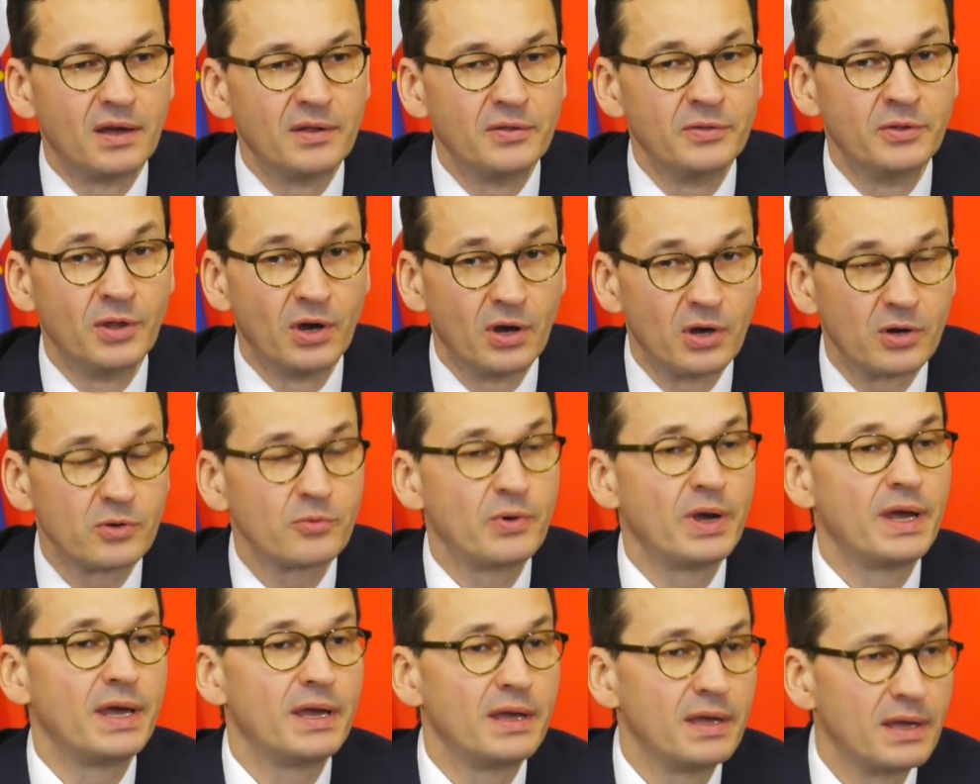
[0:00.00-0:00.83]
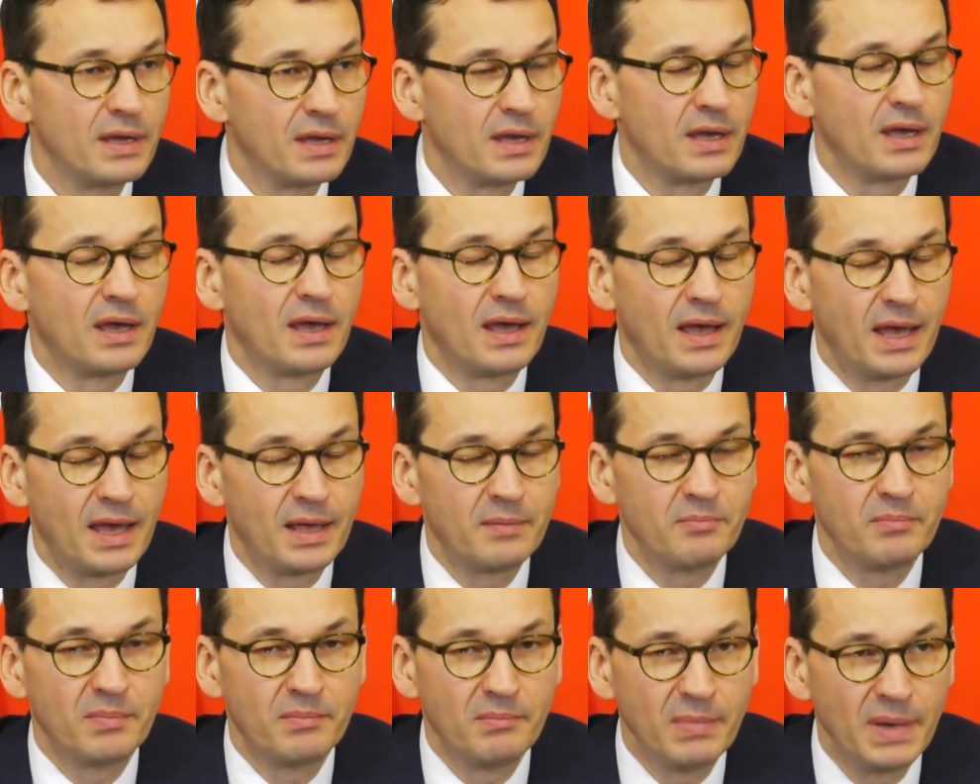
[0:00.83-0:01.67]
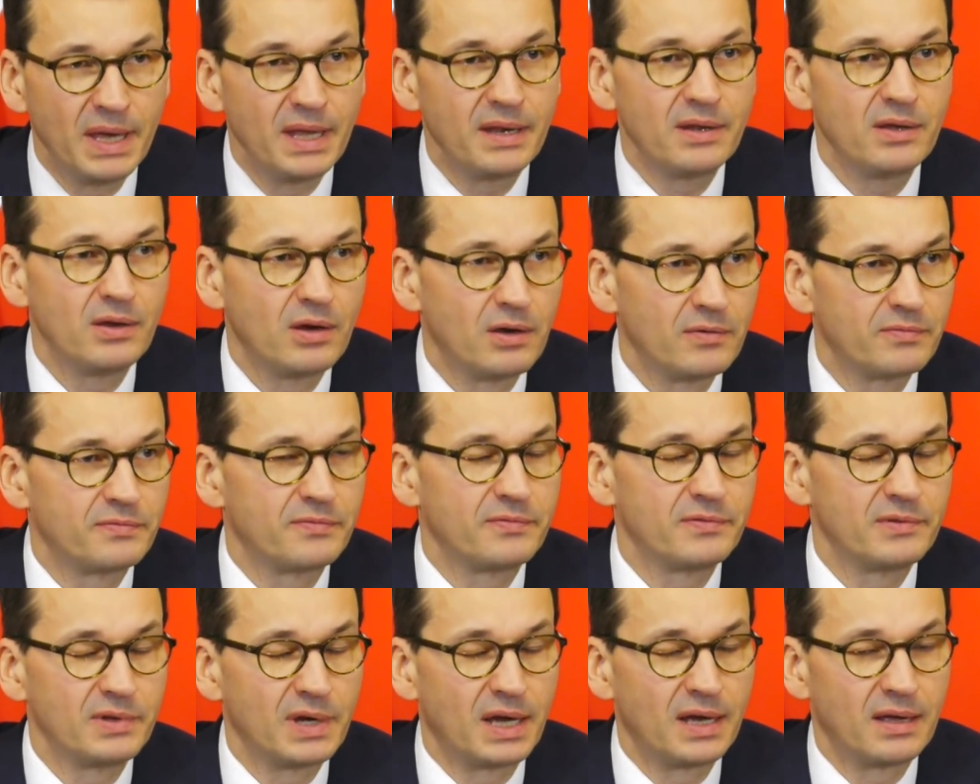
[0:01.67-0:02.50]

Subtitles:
Norway, and many of,